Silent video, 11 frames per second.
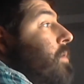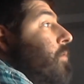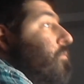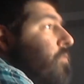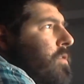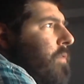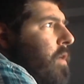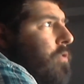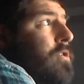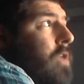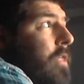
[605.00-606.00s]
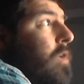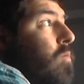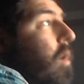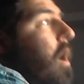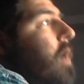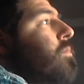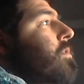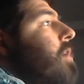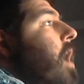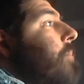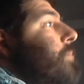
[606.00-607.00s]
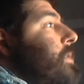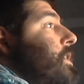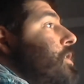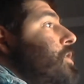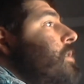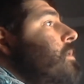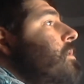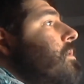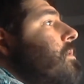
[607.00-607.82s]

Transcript: Okay, first of all, there's nothing wrong with competition.